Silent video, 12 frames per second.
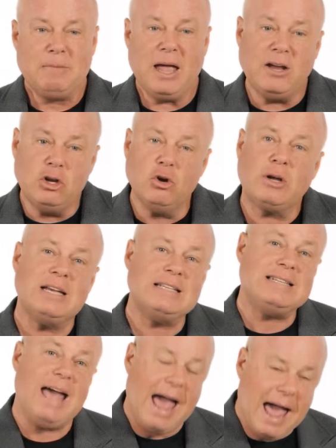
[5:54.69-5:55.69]
And you can
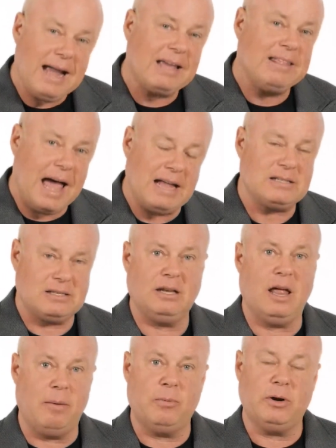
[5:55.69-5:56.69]
tag that
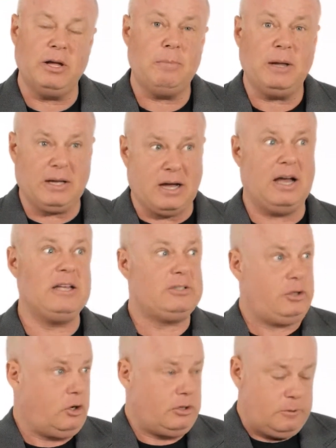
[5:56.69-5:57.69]
celebrity because
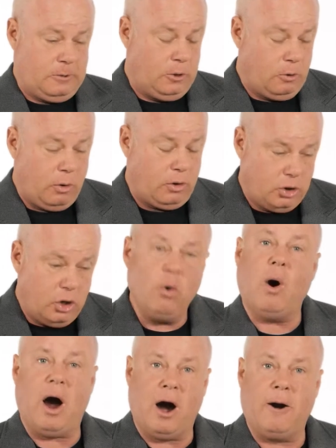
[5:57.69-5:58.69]
you
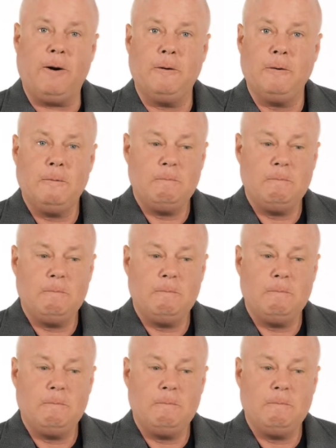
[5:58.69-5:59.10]
are